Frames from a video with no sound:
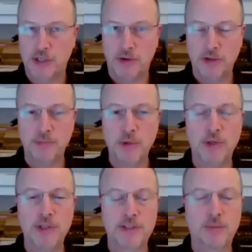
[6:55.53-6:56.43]
touch on
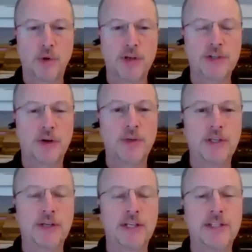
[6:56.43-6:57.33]
community support. So,
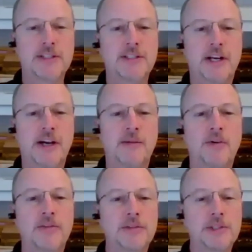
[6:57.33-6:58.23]
you know, it's
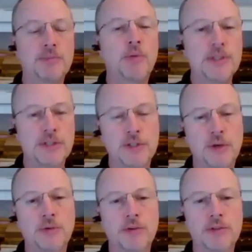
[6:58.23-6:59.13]
um, small business
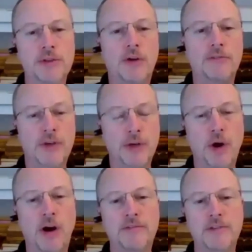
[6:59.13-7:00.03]
owners very
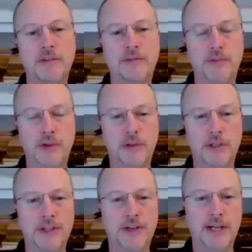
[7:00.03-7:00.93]
often feel
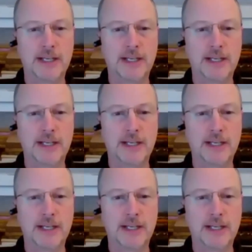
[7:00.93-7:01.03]
that they're